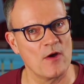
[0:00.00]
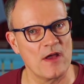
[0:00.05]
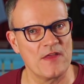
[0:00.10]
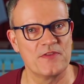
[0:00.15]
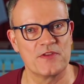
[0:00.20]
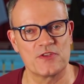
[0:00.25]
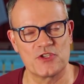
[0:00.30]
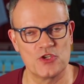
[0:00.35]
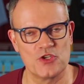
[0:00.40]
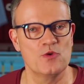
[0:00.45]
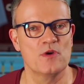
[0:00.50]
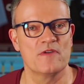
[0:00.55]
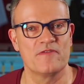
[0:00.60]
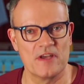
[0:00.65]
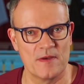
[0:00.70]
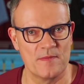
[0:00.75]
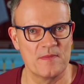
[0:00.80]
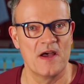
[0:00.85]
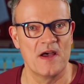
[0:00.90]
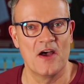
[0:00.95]
And the two of
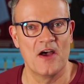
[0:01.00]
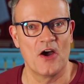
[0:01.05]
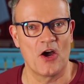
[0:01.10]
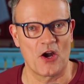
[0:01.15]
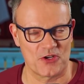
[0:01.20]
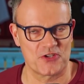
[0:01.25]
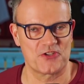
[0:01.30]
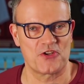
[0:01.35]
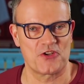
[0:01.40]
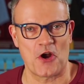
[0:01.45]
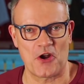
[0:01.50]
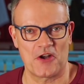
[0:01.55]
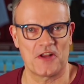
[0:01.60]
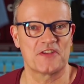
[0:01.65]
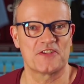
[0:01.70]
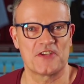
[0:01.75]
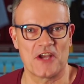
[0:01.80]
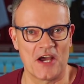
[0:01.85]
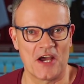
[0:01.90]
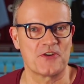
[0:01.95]
them are starting
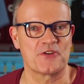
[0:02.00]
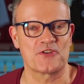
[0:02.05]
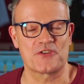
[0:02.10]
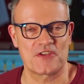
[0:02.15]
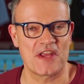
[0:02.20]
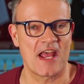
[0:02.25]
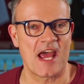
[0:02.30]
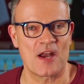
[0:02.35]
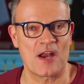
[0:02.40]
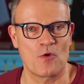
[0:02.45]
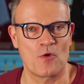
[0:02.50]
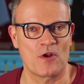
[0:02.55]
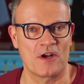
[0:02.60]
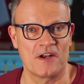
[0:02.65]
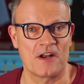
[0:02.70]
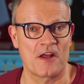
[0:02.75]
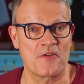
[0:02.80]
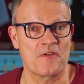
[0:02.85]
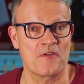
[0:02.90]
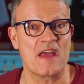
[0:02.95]
to understand one
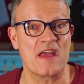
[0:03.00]
another.